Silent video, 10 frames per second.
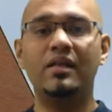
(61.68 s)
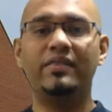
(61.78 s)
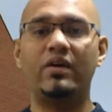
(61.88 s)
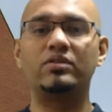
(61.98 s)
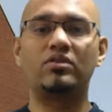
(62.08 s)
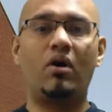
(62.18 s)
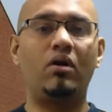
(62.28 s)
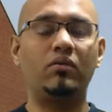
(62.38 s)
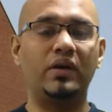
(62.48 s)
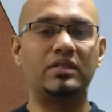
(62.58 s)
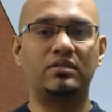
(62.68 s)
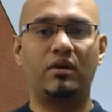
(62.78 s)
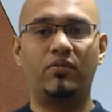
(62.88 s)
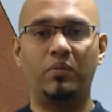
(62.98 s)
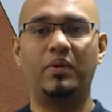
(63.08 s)
There is always
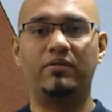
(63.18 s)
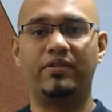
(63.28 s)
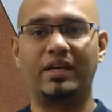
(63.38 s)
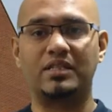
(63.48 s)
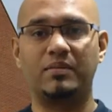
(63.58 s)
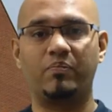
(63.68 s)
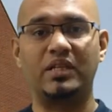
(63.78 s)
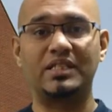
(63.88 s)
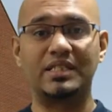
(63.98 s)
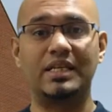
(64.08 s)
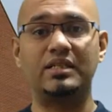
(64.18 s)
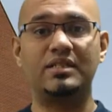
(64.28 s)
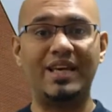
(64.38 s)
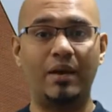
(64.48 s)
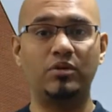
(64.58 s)
a ripple effect. Sin
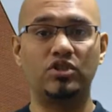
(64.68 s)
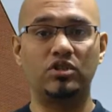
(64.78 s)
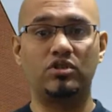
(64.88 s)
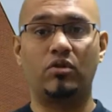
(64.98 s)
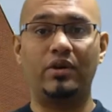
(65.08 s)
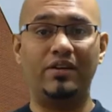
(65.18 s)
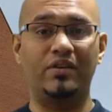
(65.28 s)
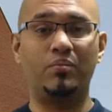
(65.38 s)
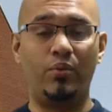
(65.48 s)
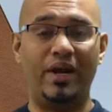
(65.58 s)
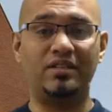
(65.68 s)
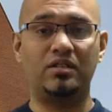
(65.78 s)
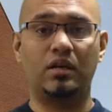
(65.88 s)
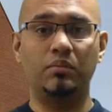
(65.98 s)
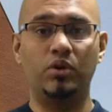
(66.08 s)
damages or even breaks
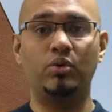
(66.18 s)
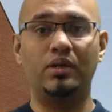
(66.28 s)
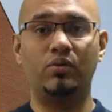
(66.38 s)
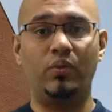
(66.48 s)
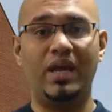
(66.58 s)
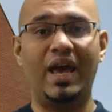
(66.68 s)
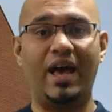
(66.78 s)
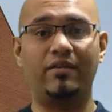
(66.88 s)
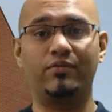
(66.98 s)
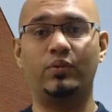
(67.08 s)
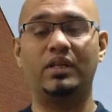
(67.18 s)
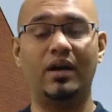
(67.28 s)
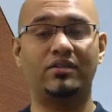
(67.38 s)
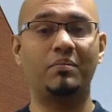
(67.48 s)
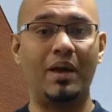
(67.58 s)
the communion we have with the
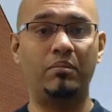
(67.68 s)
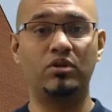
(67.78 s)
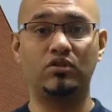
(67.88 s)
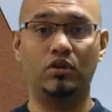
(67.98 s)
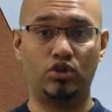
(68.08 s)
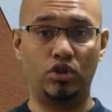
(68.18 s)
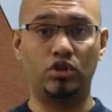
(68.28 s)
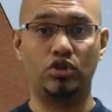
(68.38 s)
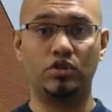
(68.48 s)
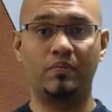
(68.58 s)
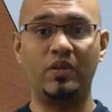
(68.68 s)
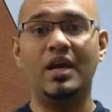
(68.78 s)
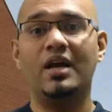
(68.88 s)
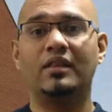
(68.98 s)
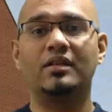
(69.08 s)
other members of the church.
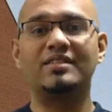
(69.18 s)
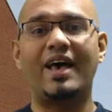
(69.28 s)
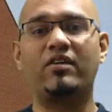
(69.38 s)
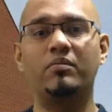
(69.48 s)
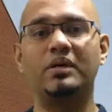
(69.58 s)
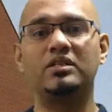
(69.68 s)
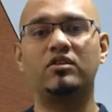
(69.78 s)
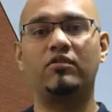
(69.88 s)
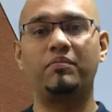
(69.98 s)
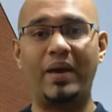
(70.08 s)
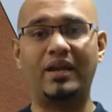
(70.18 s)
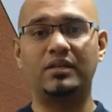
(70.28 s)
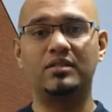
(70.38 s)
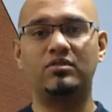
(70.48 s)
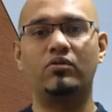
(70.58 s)
The sacrament of
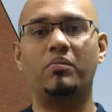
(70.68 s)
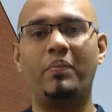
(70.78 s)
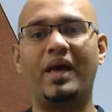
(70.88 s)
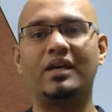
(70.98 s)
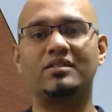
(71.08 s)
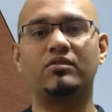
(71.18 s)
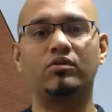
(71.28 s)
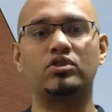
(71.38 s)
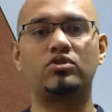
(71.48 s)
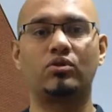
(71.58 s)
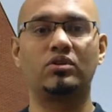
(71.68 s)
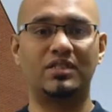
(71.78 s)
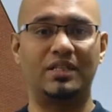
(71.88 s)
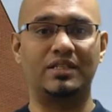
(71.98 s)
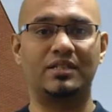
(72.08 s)
penance repairs and restores
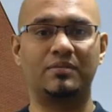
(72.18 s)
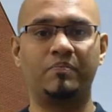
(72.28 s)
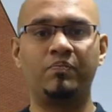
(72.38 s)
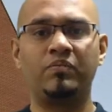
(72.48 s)
this.